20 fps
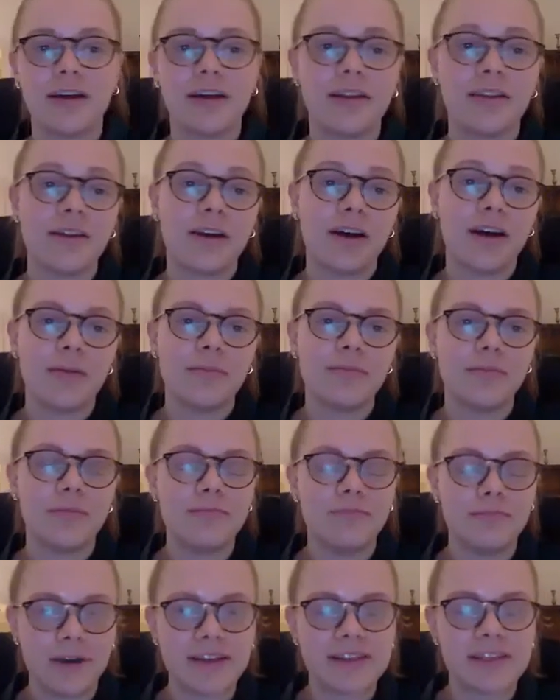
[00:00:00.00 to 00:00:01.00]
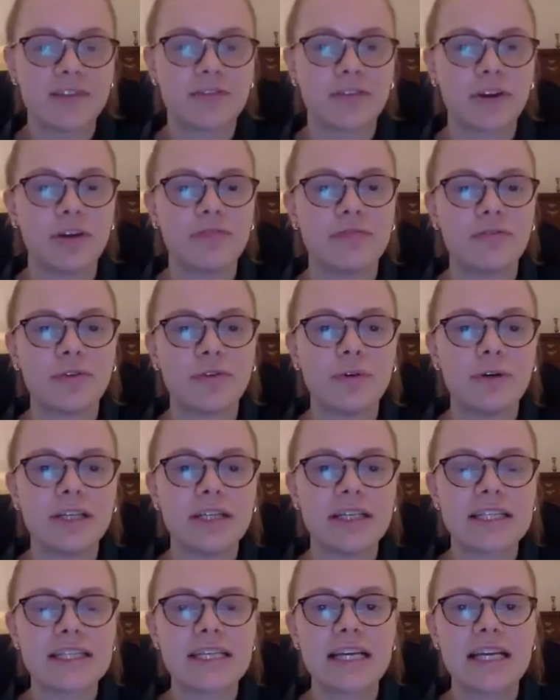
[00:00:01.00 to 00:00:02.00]
and myself going forward,
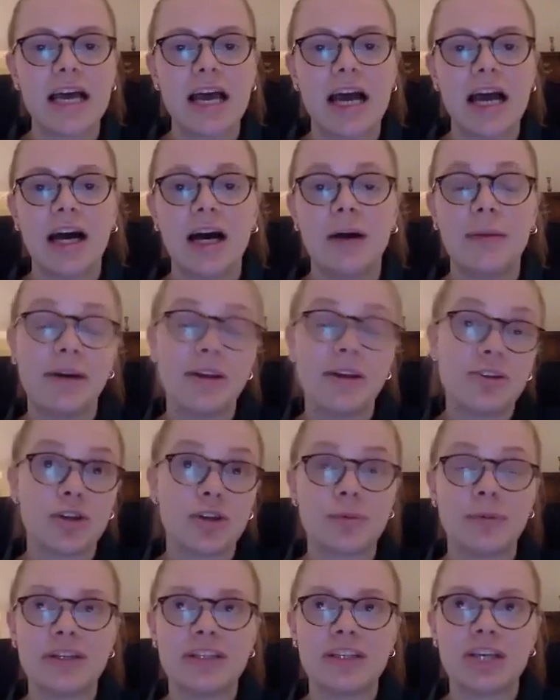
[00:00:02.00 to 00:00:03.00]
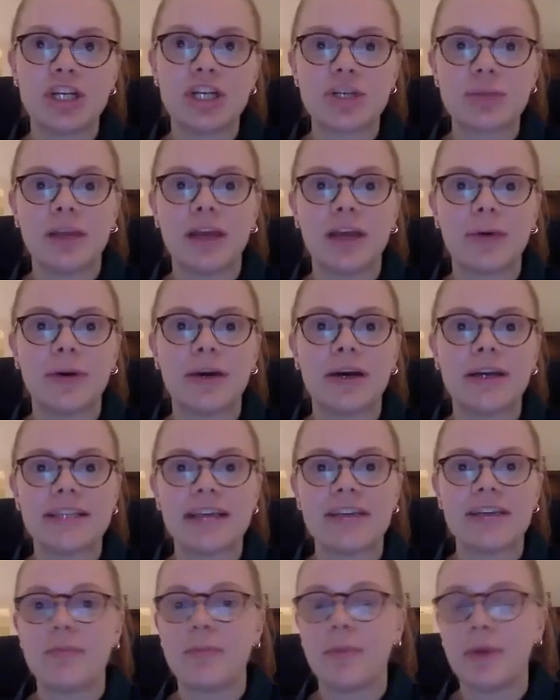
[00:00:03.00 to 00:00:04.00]
and during my internship, likewise, I
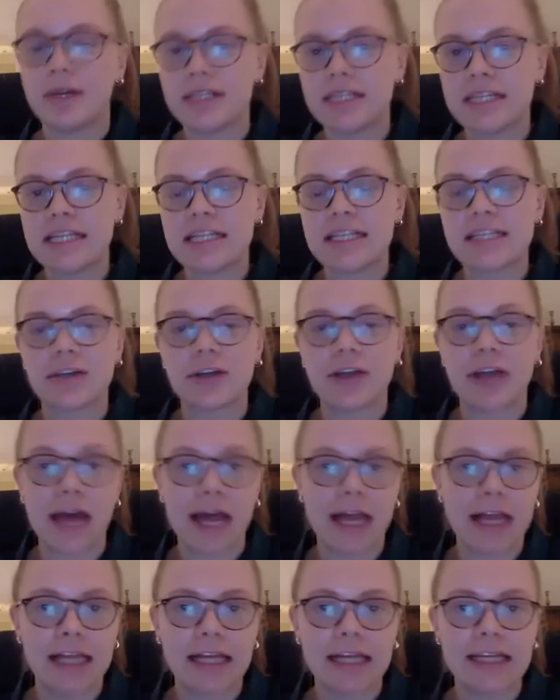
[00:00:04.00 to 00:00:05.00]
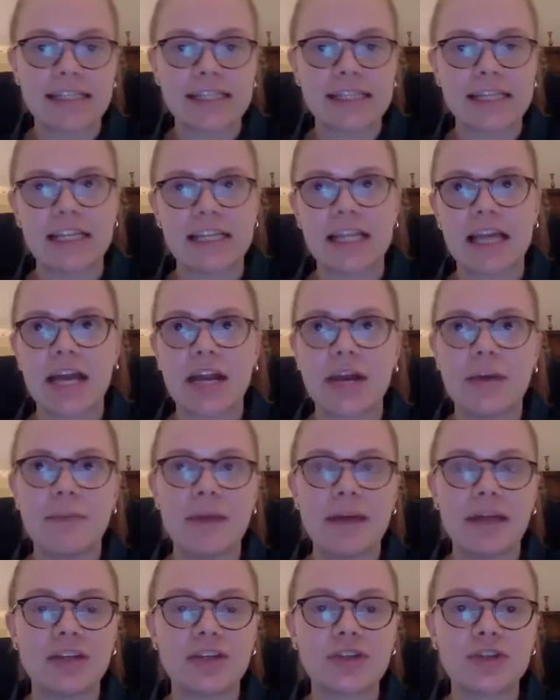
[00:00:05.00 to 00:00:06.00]
have a buddy, so an analyst, and then a
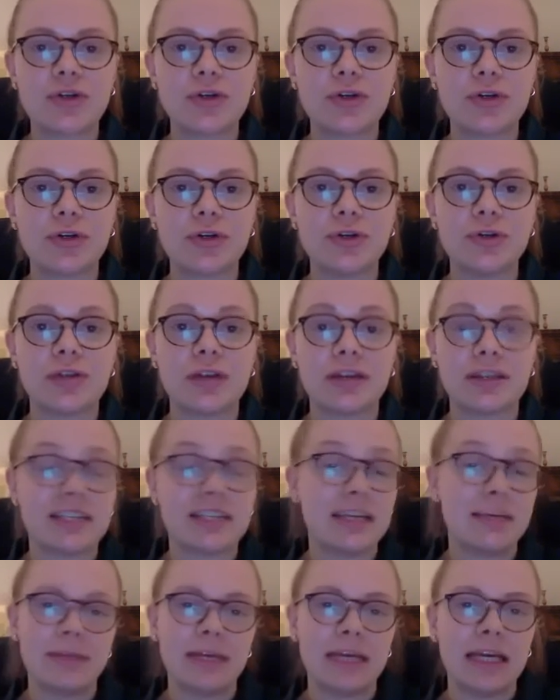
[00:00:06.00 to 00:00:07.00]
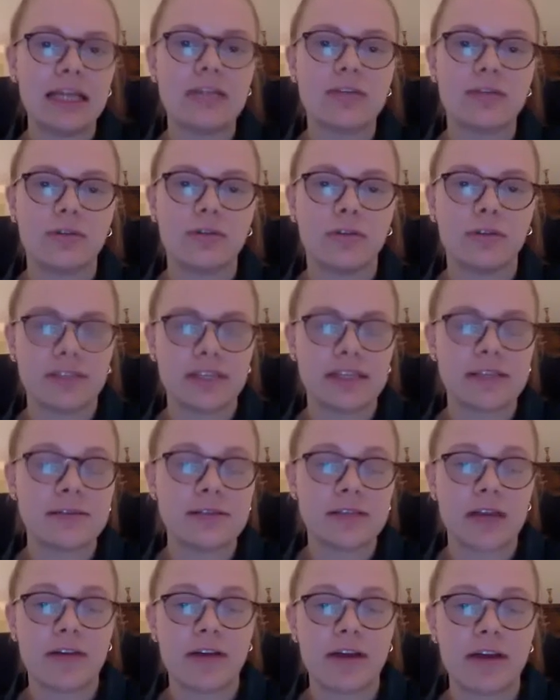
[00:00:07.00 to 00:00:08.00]
mentor who's our team lead or
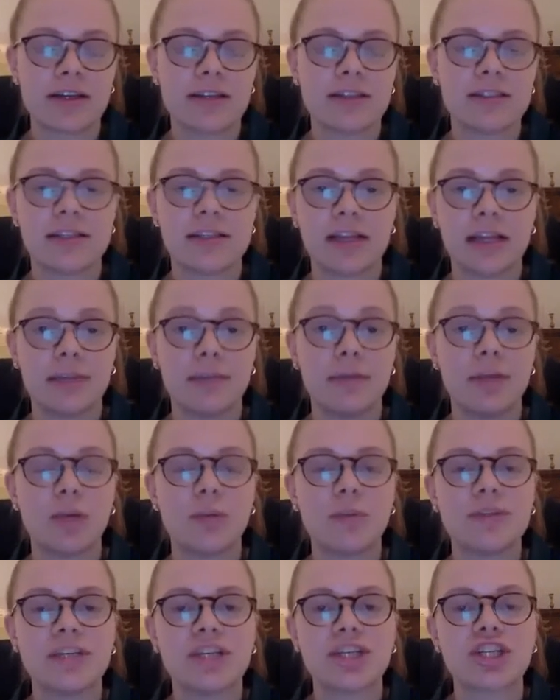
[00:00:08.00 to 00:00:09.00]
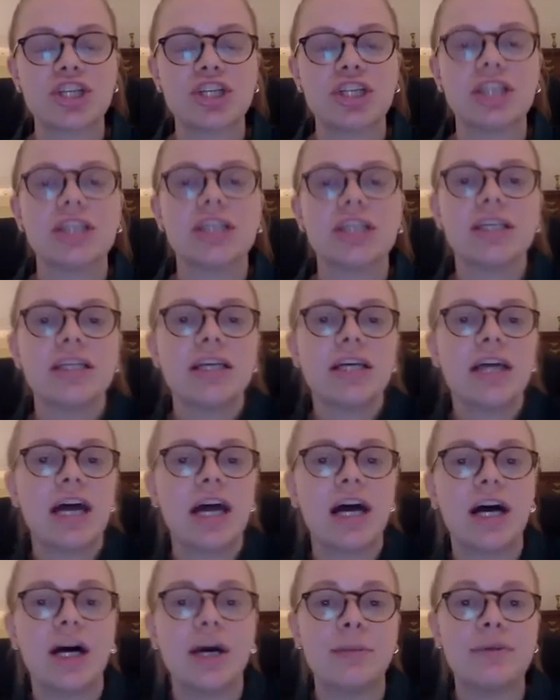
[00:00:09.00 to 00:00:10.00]
assistant director, so like the middle position,
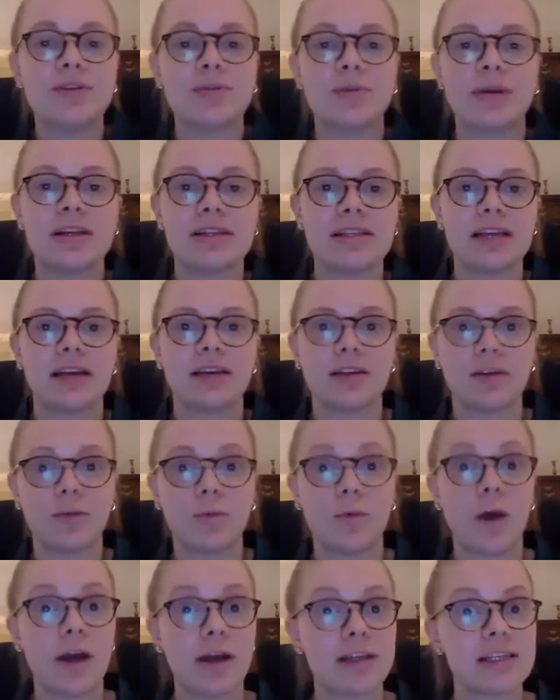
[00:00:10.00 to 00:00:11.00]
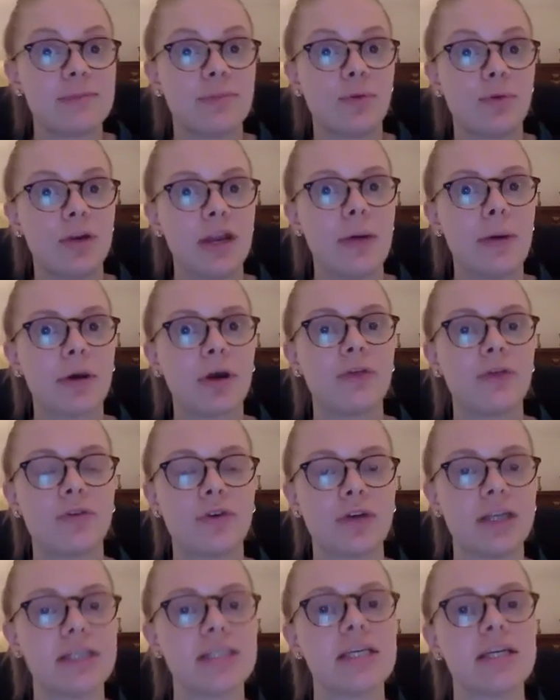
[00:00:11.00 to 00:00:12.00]
as well as like the wider support network of your
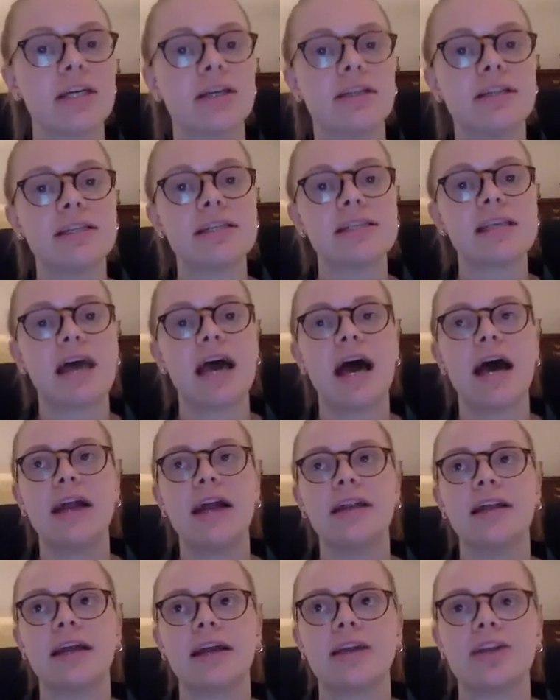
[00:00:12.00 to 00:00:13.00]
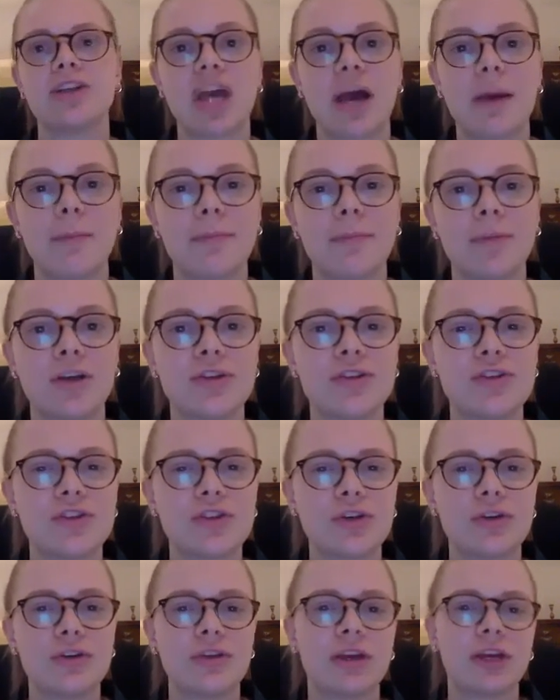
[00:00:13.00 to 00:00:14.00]
interns, and like a champion,
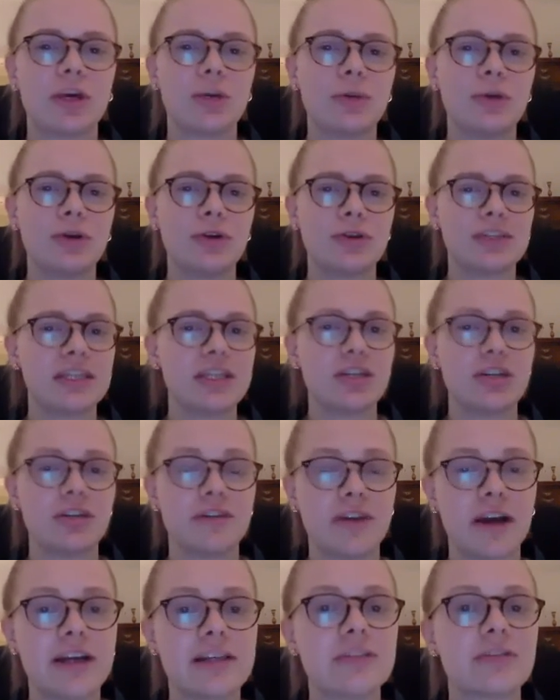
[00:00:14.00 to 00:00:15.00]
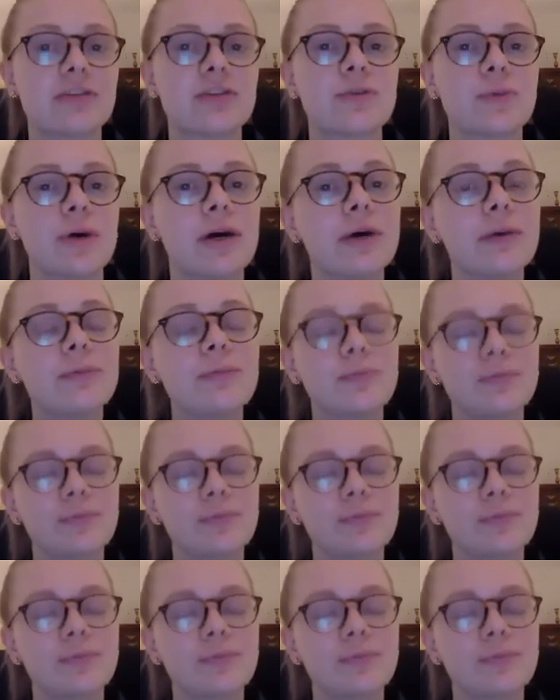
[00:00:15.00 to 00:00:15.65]
so they could be your senior advisor as well.